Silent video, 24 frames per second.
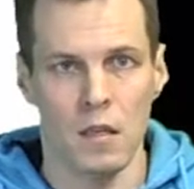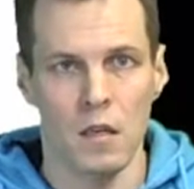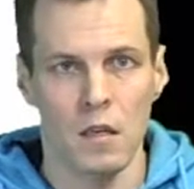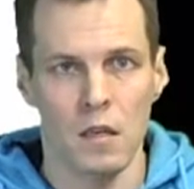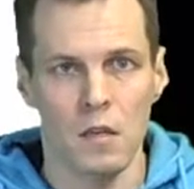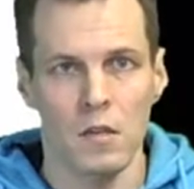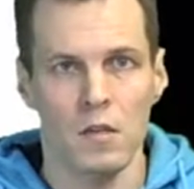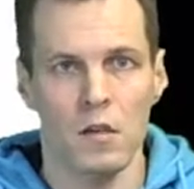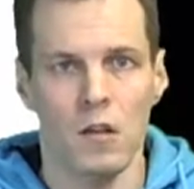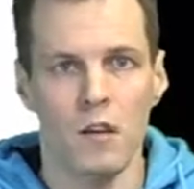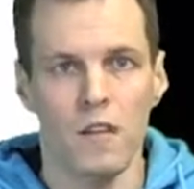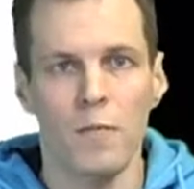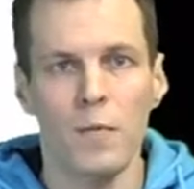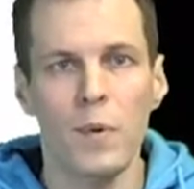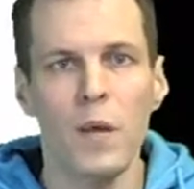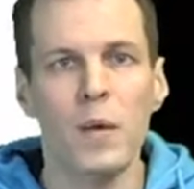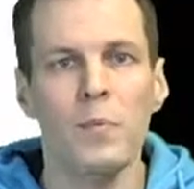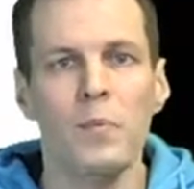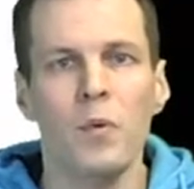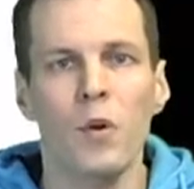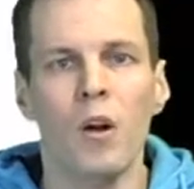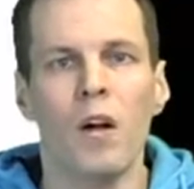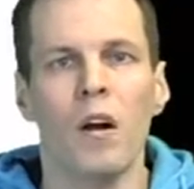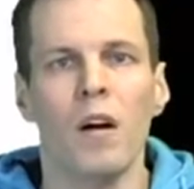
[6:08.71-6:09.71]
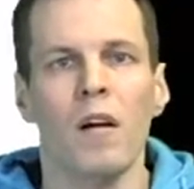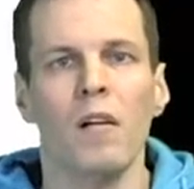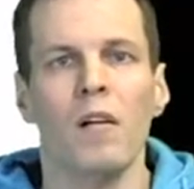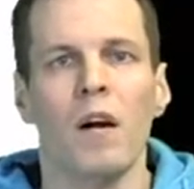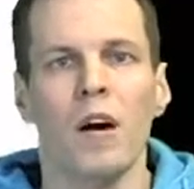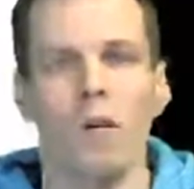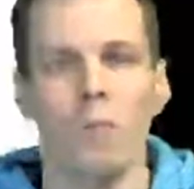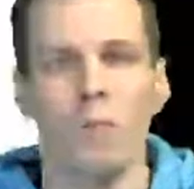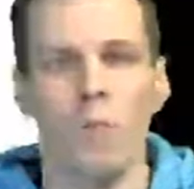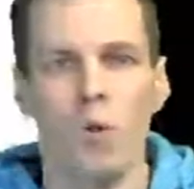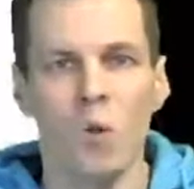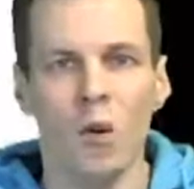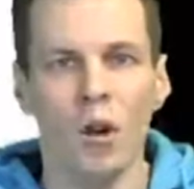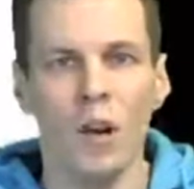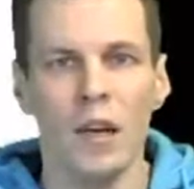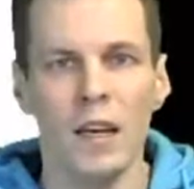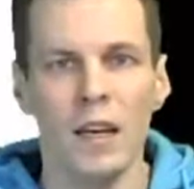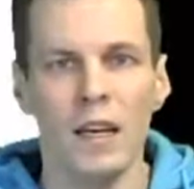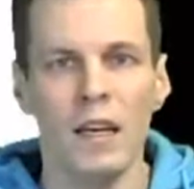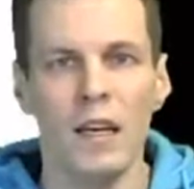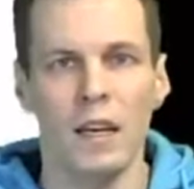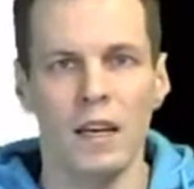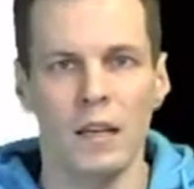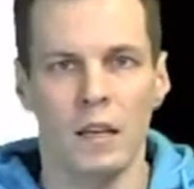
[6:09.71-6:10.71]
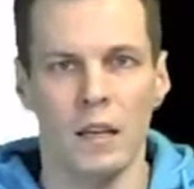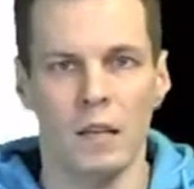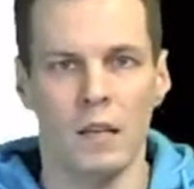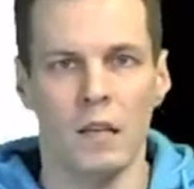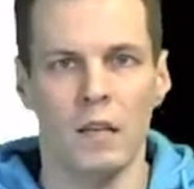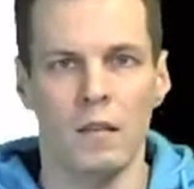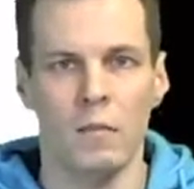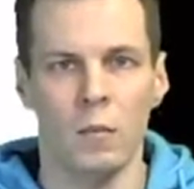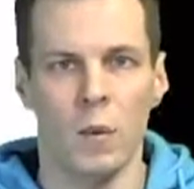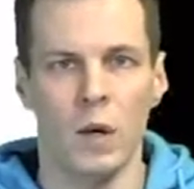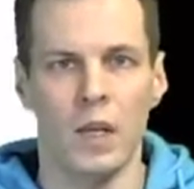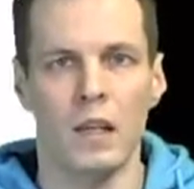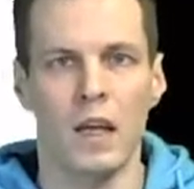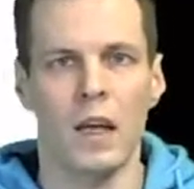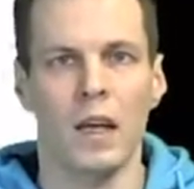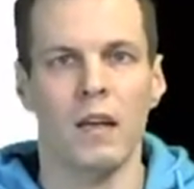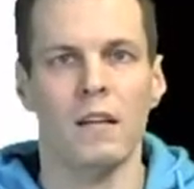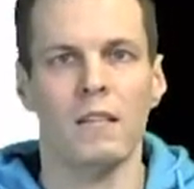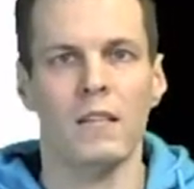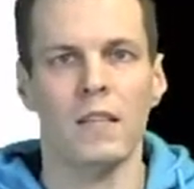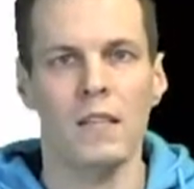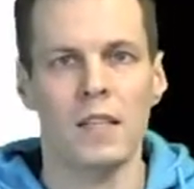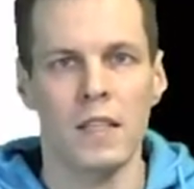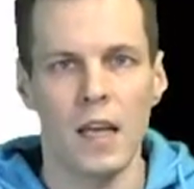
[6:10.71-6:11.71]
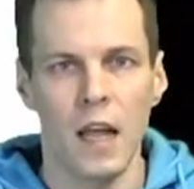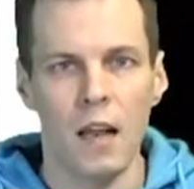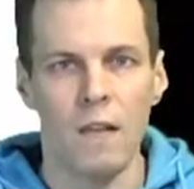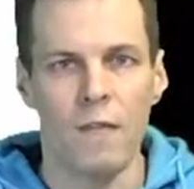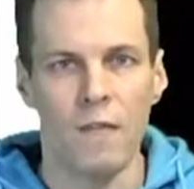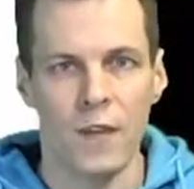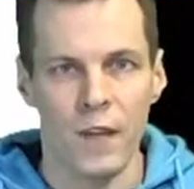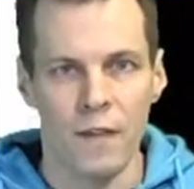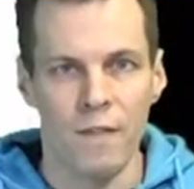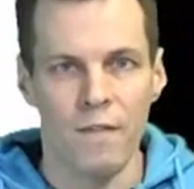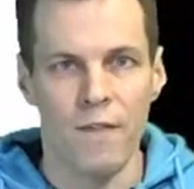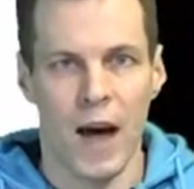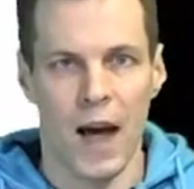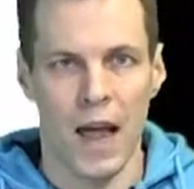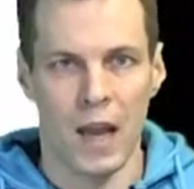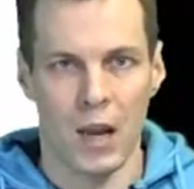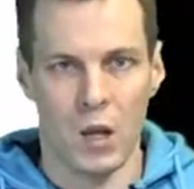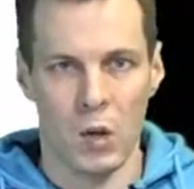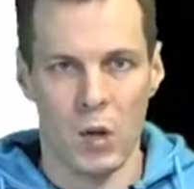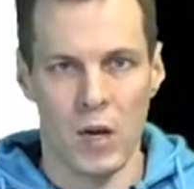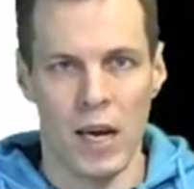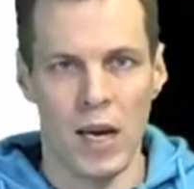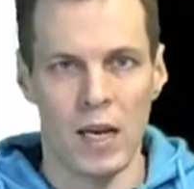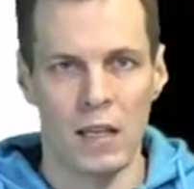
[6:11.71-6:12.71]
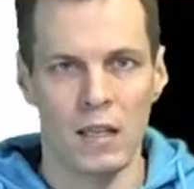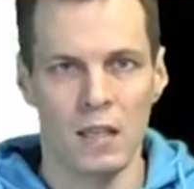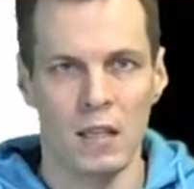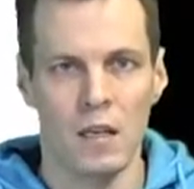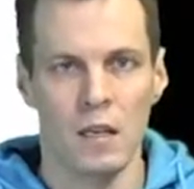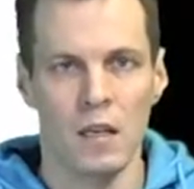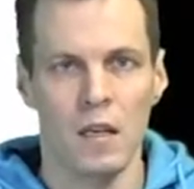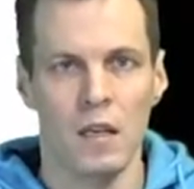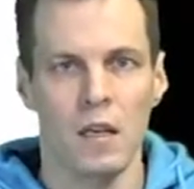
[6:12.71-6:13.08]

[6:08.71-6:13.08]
So if people are more lenient in when they self-evaluate,